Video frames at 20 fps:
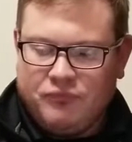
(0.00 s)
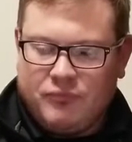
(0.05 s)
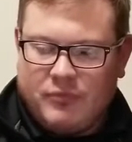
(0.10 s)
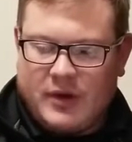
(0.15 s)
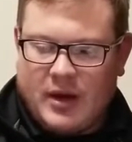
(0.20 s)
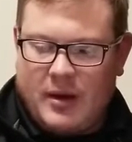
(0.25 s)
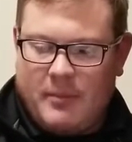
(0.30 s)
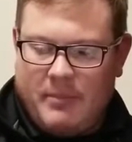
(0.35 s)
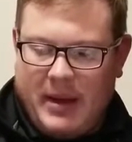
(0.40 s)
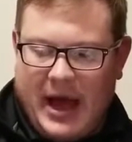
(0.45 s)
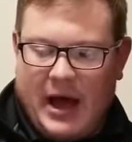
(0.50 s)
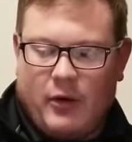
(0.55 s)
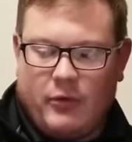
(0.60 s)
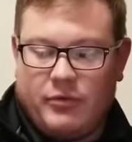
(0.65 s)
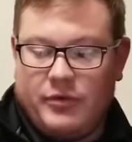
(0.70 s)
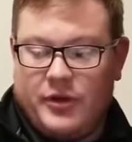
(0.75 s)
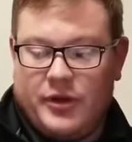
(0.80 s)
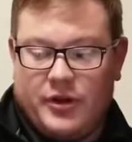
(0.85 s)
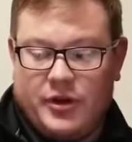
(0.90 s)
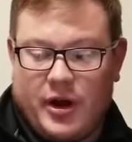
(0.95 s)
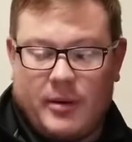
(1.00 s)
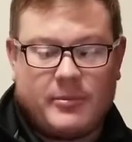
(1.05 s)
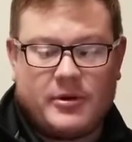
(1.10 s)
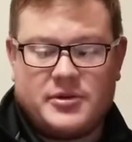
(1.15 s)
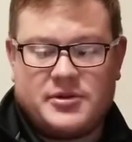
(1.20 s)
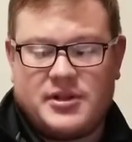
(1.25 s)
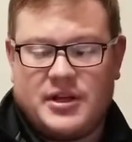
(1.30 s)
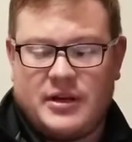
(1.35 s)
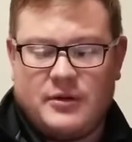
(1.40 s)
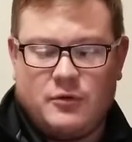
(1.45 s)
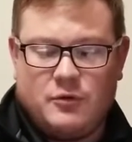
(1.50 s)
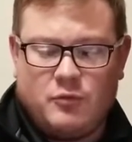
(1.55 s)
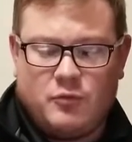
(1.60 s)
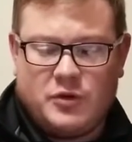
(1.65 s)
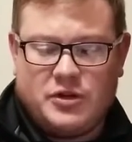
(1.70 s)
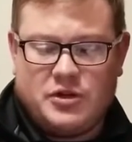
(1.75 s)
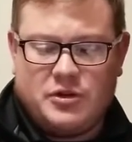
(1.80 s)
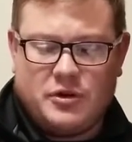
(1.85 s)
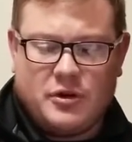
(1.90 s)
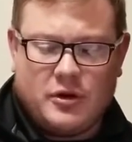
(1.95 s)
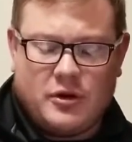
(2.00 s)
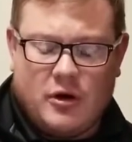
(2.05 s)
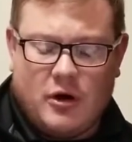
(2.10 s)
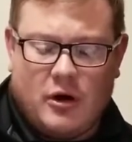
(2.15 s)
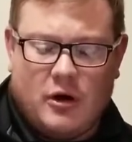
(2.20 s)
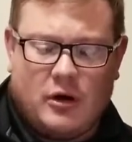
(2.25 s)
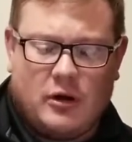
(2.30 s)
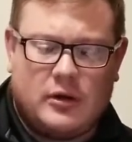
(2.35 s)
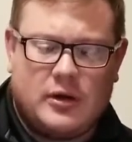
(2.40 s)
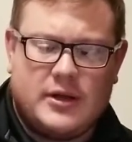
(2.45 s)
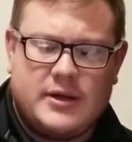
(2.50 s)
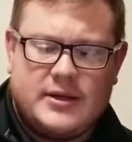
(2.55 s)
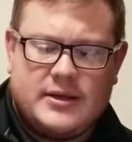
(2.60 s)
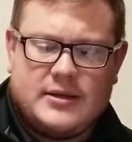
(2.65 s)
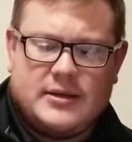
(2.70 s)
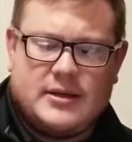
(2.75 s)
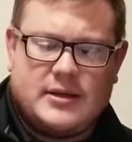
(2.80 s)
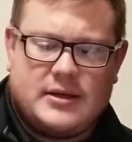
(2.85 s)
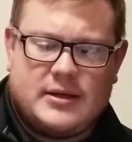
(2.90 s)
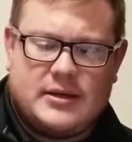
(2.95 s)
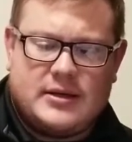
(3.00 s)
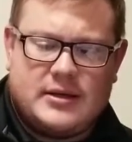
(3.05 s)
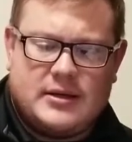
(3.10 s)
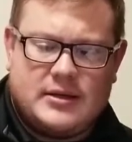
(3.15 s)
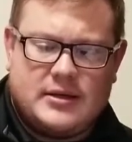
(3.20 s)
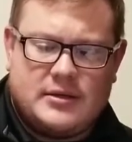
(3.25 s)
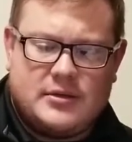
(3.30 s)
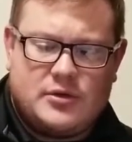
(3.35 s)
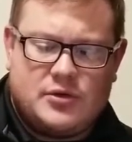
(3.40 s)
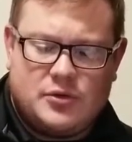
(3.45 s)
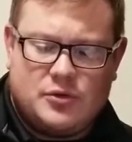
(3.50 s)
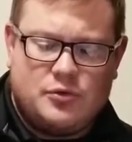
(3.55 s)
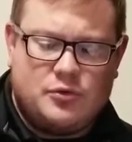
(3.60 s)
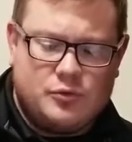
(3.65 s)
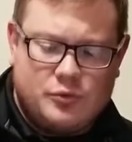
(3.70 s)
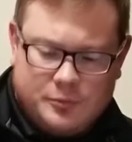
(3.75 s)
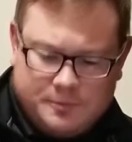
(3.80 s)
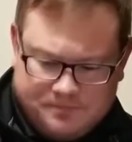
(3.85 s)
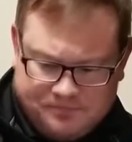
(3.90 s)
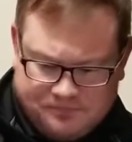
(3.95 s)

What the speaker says: about the numbers in which you could call to